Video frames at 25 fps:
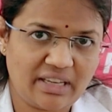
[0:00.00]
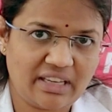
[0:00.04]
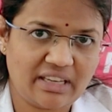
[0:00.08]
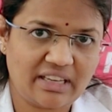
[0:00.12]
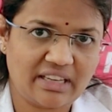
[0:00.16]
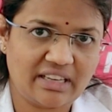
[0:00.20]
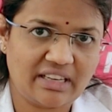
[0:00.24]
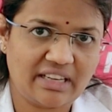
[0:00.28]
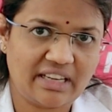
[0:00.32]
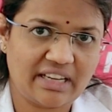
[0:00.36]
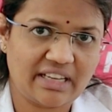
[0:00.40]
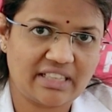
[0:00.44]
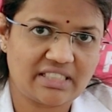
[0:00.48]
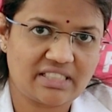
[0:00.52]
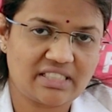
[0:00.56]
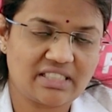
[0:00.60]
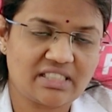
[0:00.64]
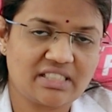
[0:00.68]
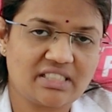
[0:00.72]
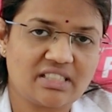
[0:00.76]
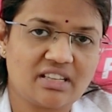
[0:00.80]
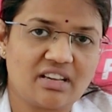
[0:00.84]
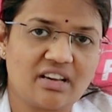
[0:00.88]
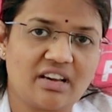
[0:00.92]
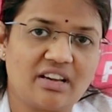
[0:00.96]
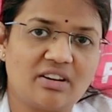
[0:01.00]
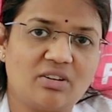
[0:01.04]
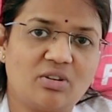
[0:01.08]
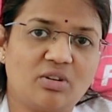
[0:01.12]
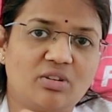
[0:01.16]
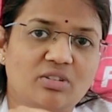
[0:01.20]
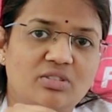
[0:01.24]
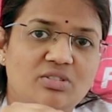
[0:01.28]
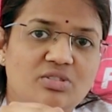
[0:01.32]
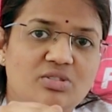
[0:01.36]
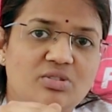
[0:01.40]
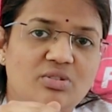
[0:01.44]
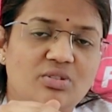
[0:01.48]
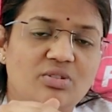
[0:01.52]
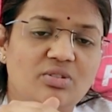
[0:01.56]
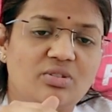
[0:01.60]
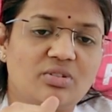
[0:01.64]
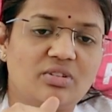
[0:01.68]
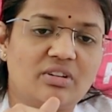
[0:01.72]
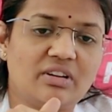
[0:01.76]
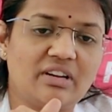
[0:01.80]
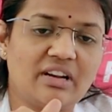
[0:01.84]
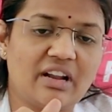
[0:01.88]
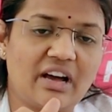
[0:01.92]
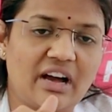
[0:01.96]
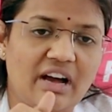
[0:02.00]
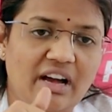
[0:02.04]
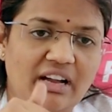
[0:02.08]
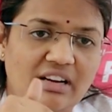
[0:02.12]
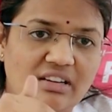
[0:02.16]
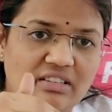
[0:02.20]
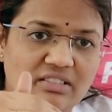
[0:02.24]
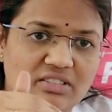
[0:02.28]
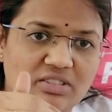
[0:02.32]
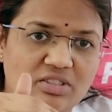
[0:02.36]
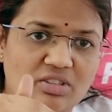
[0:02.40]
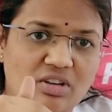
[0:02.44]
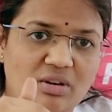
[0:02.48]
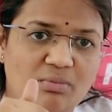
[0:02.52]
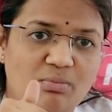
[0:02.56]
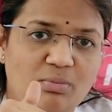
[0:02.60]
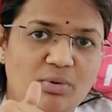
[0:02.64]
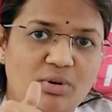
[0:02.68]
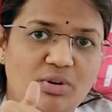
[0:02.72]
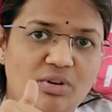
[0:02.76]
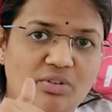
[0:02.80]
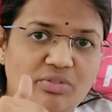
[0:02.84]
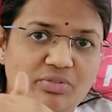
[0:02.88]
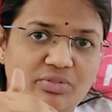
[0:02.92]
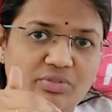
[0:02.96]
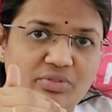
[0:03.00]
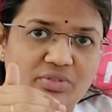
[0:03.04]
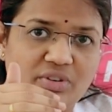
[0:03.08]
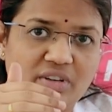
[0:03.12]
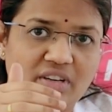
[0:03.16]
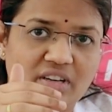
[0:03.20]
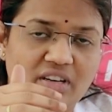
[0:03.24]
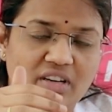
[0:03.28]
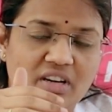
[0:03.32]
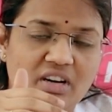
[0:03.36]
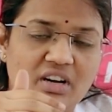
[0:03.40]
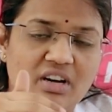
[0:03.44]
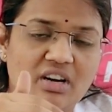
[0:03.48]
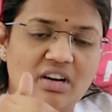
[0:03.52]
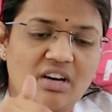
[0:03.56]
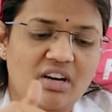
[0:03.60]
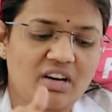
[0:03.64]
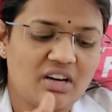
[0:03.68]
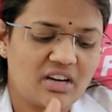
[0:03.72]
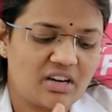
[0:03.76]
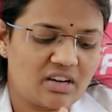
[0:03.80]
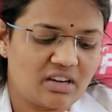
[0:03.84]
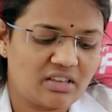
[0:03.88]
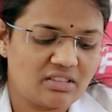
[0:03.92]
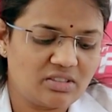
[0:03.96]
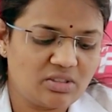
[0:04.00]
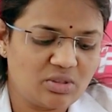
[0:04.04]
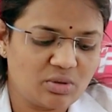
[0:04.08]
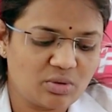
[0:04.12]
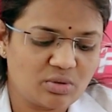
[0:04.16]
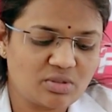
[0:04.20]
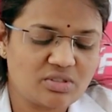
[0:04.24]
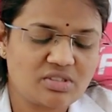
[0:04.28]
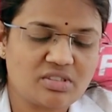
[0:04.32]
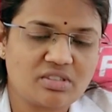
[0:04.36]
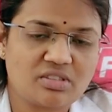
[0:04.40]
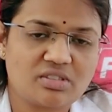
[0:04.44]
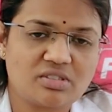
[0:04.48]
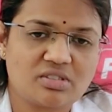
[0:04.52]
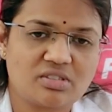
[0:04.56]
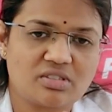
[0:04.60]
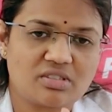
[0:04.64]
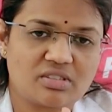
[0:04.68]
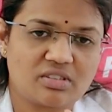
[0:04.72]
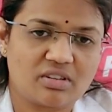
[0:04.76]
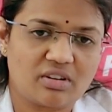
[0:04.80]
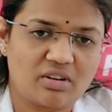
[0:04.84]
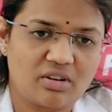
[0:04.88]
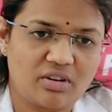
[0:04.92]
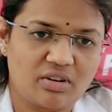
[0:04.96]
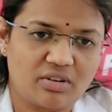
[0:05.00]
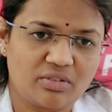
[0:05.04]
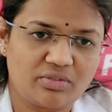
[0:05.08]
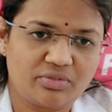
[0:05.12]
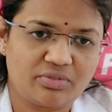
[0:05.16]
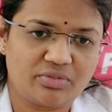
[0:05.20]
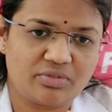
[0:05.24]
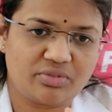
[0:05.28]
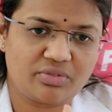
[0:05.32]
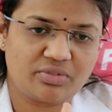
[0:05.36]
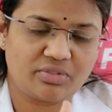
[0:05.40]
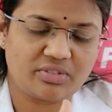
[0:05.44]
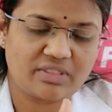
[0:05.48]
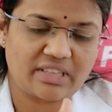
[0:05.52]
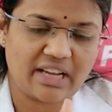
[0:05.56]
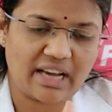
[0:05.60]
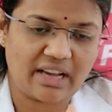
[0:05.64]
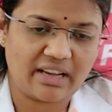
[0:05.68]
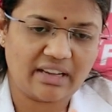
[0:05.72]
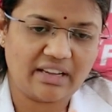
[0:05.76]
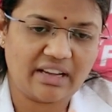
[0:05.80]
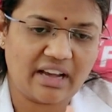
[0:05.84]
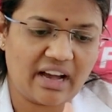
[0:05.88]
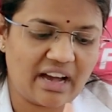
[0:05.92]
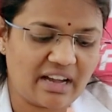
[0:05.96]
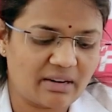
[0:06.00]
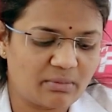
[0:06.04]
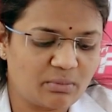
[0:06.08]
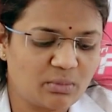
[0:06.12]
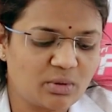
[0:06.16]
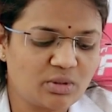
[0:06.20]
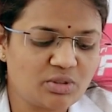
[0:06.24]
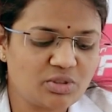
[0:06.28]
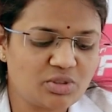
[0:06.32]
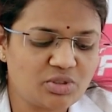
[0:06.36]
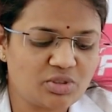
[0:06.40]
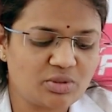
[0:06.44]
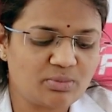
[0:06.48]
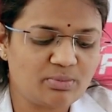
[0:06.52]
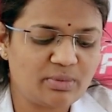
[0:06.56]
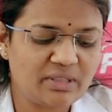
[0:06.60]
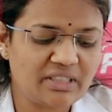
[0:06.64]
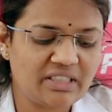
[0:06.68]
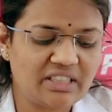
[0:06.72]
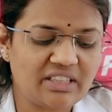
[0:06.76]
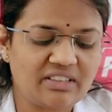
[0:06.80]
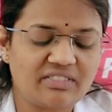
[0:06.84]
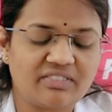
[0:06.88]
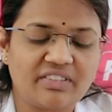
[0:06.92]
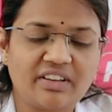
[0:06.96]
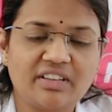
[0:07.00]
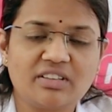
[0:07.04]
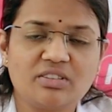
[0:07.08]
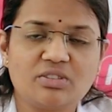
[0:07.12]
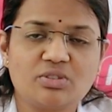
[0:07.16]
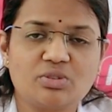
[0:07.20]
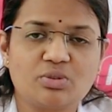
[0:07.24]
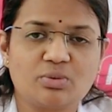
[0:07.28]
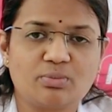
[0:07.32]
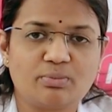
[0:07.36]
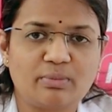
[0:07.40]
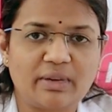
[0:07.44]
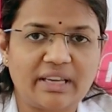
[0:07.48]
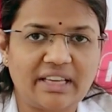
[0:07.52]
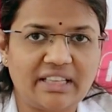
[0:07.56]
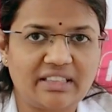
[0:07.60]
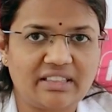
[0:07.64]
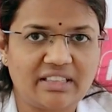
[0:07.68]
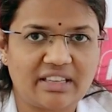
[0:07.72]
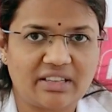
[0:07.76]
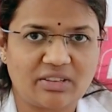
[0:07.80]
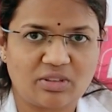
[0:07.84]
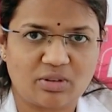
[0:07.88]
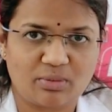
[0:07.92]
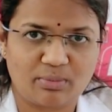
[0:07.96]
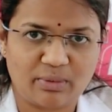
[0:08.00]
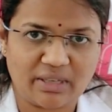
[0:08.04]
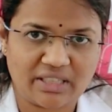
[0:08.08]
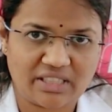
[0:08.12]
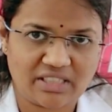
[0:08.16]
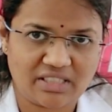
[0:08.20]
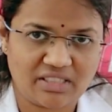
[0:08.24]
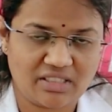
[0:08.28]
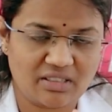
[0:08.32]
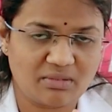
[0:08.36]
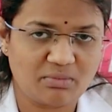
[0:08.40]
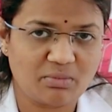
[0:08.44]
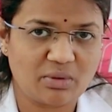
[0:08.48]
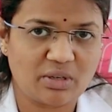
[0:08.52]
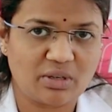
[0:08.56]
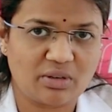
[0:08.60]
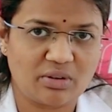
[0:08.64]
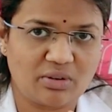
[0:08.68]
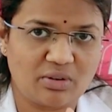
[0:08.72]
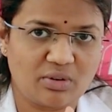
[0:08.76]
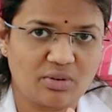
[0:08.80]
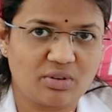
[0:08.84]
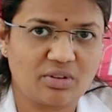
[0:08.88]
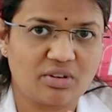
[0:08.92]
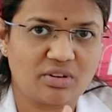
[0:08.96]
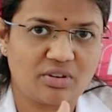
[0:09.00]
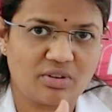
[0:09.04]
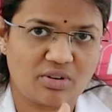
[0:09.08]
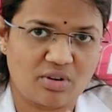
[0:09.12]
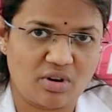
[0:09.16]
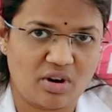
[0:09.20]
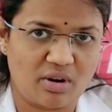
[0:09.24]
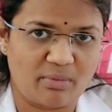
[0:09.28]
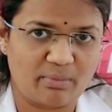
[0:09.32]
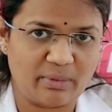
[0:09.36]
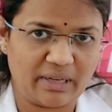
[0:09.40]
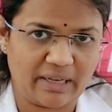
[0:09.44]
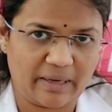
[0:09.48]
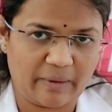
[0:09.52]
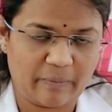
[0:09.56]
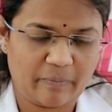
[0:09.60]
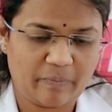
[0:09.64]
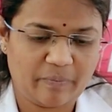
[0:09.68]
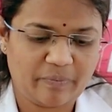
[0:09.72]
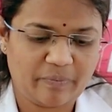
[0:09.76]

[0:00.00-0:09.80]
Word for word: be created and also large number of uh, uh, doses of hormones should be given to make the endometrium look normal.